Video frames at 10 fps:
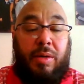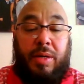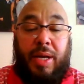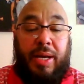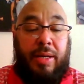
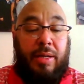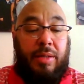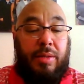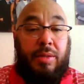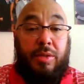Okay.
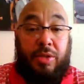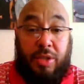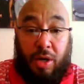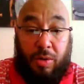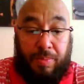
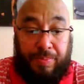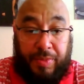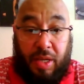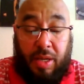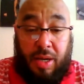So
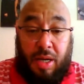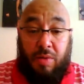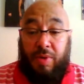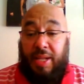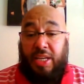
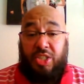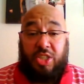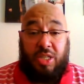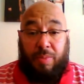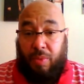
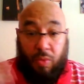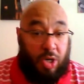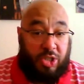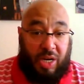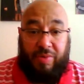relationship
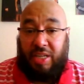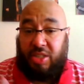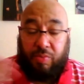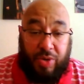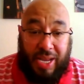workshop,
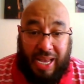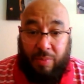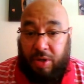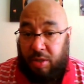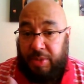relationship
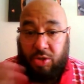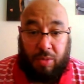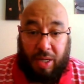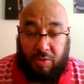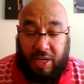rehab. We're going to be
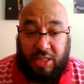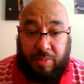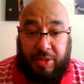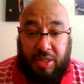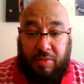talking about the
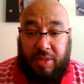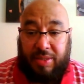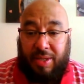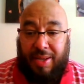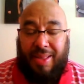relationship
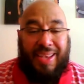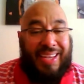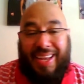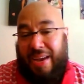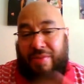series.
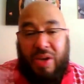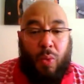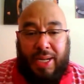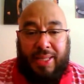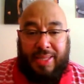In every
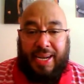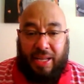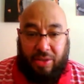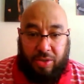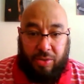wedding that
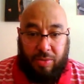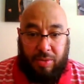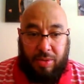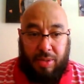I do,